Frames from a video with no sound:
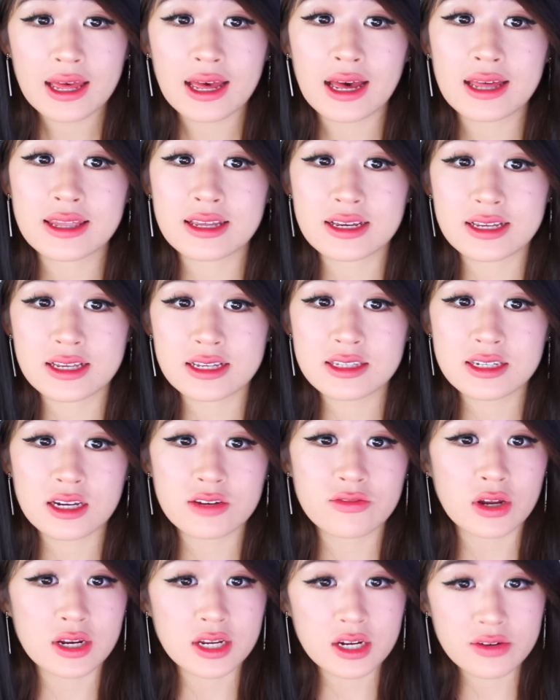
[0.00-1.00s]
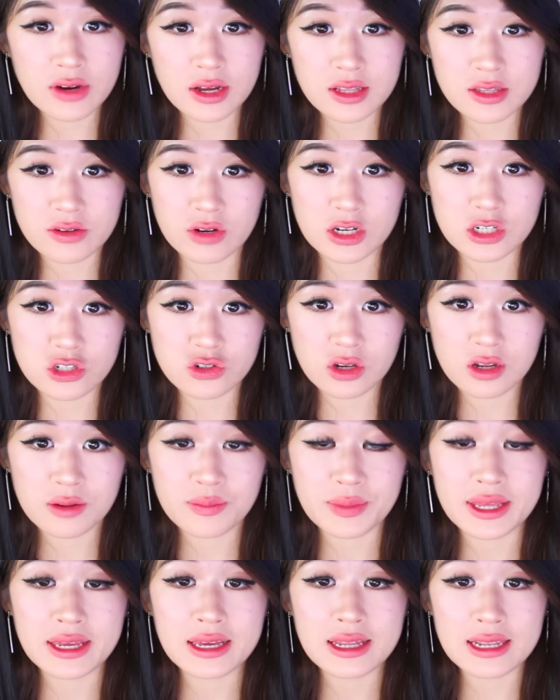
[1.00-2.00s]
And the kids are running around the restaurant
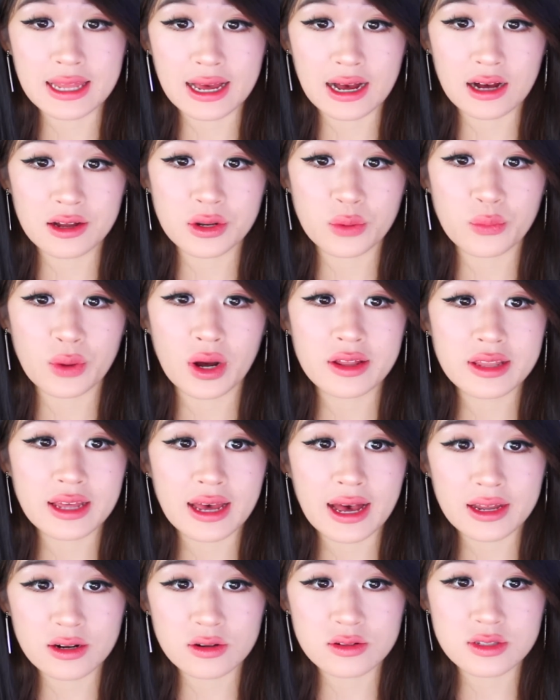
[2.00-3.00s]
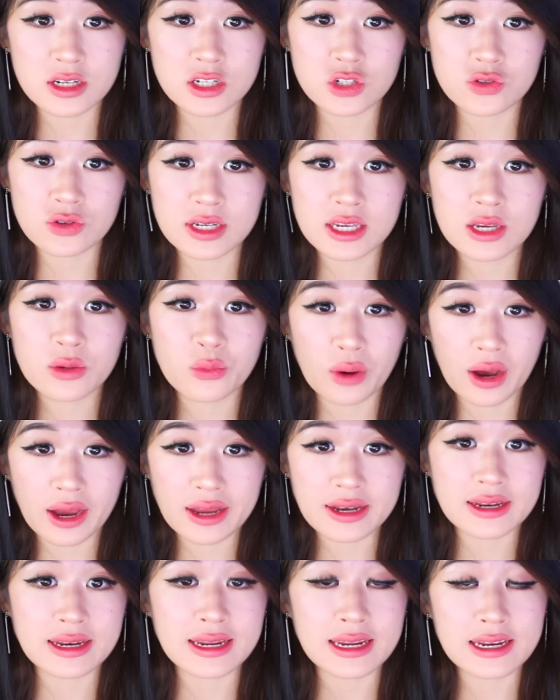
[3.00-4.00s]
being loud while the adults are drinking
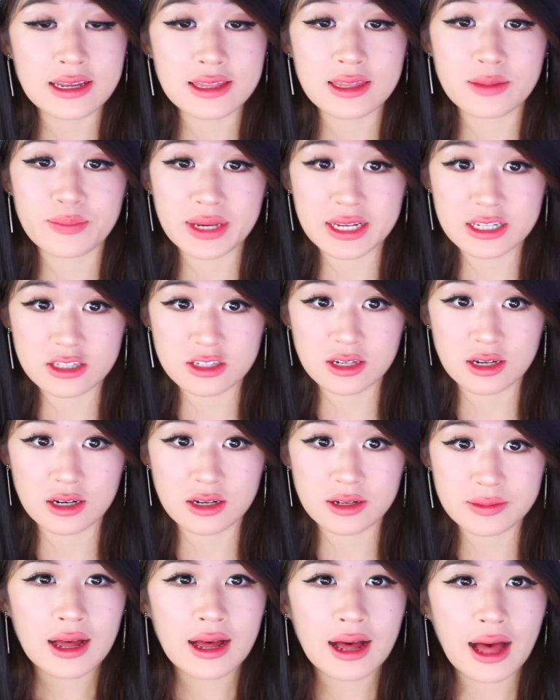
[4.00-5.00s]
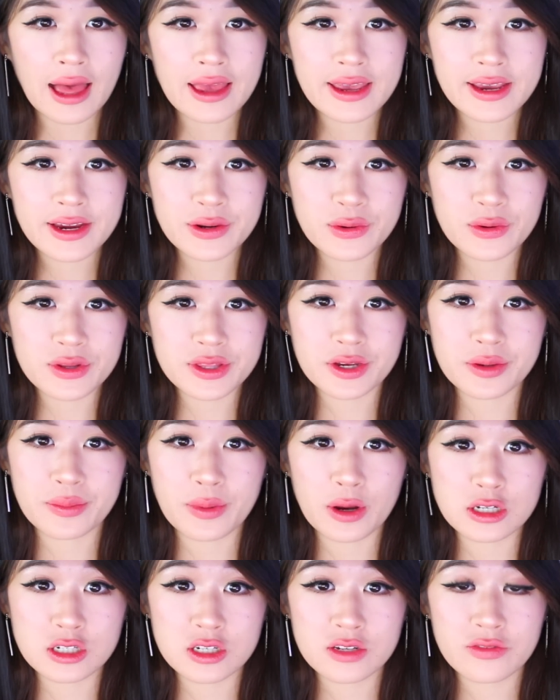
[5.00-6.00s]
wine and eating the pizza. I ignore the
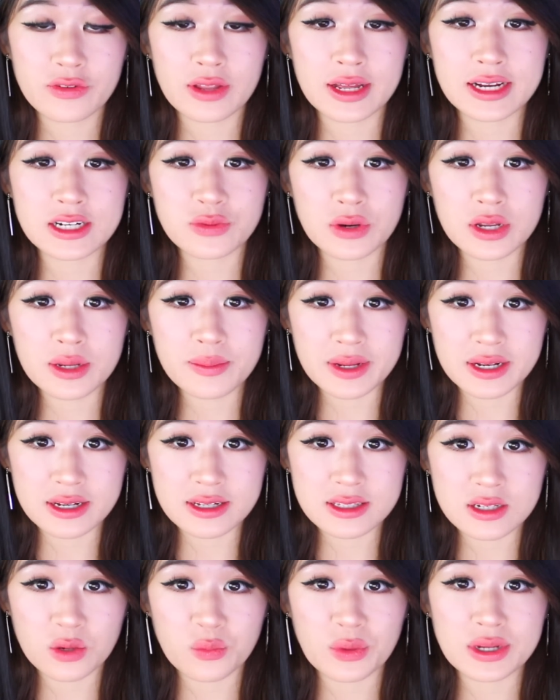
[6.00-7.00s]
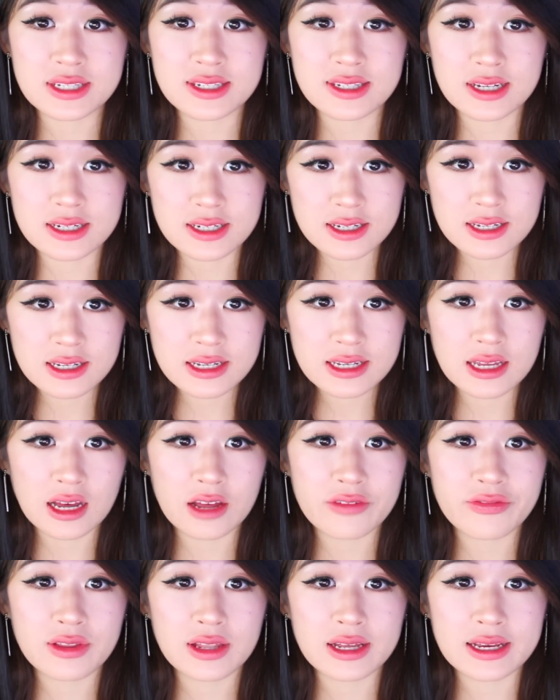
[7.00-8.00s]
commotion for like 20 minutes when suddenly I
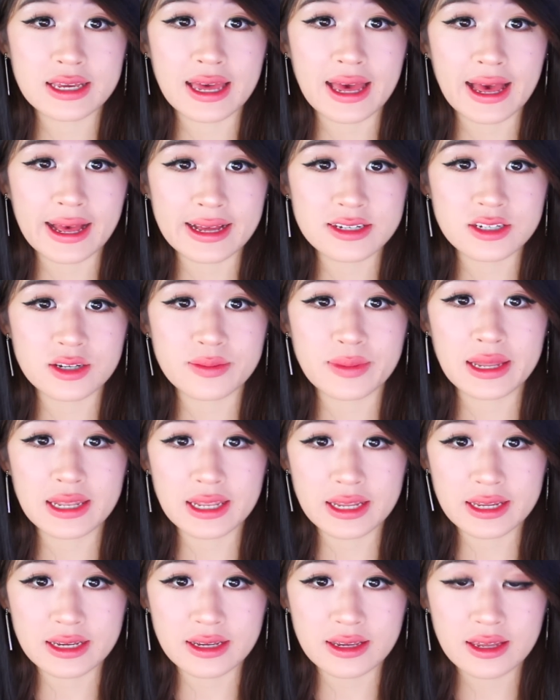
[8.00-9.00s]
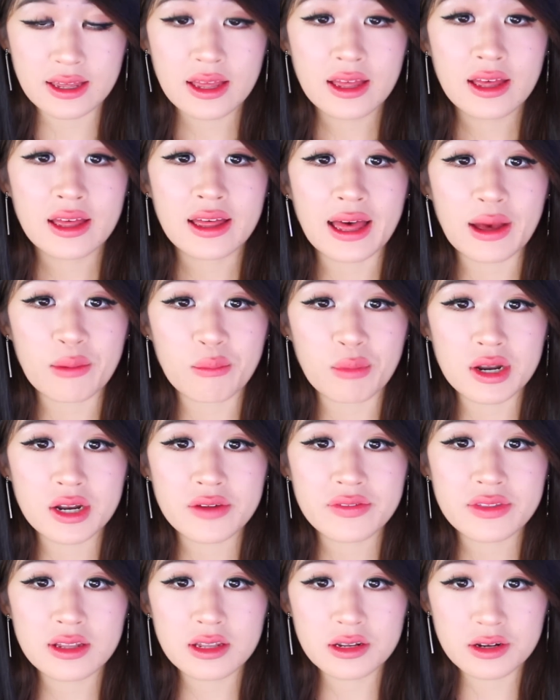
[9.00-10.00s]
feel like a hand on my leg and one
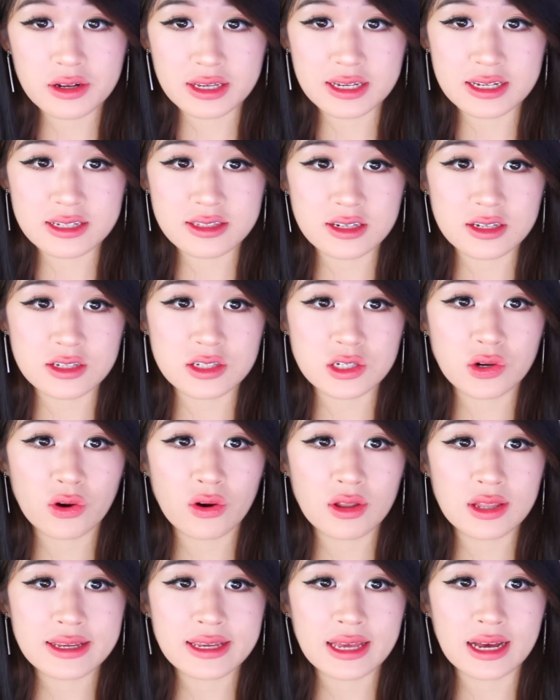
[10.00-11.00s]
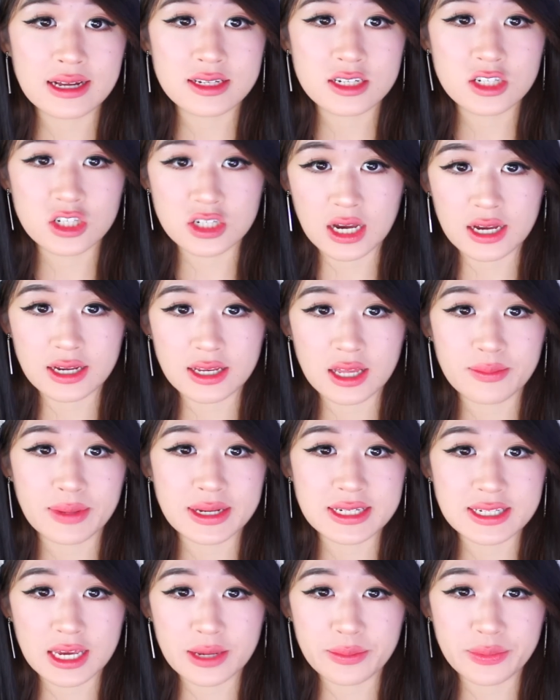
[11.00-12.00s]
of the little kids is crawling under Jack at
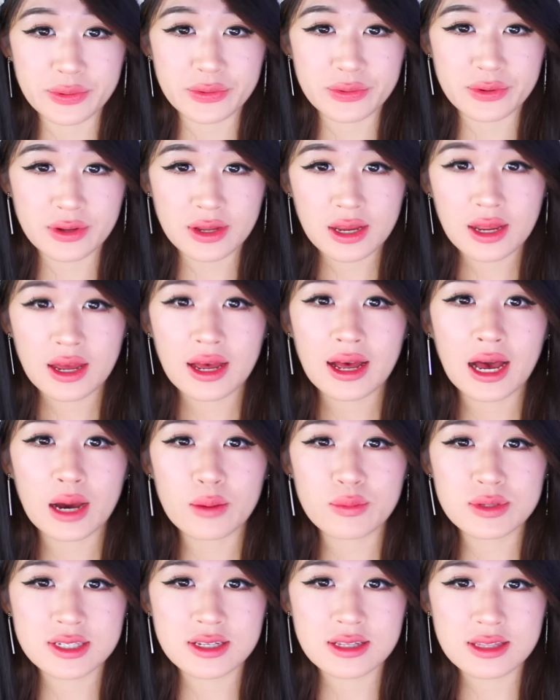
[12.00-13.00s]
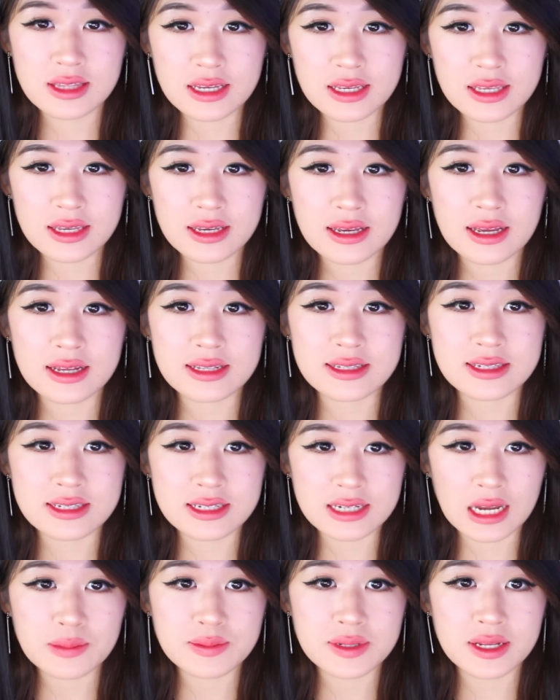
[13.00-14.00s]
my table. I wasn't thinking and
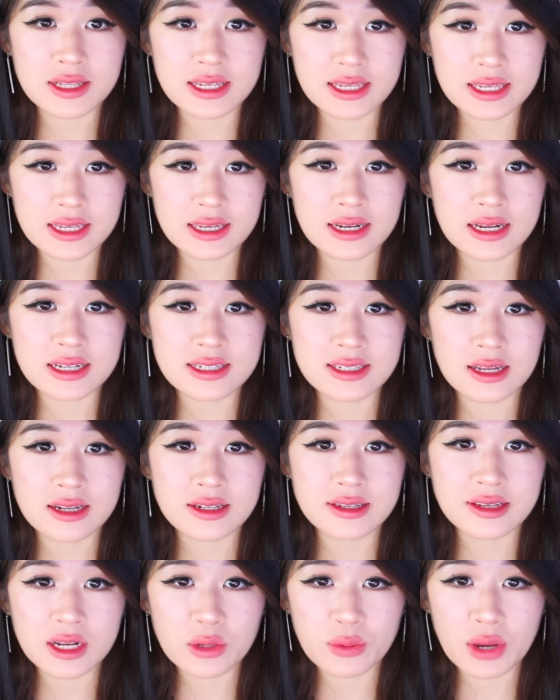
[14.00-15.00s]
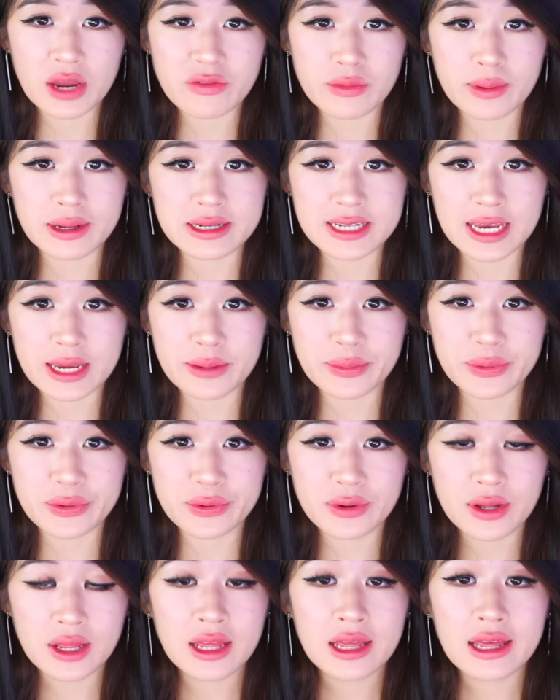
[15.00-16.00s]
snapped at the kid and said, "Get away from our table."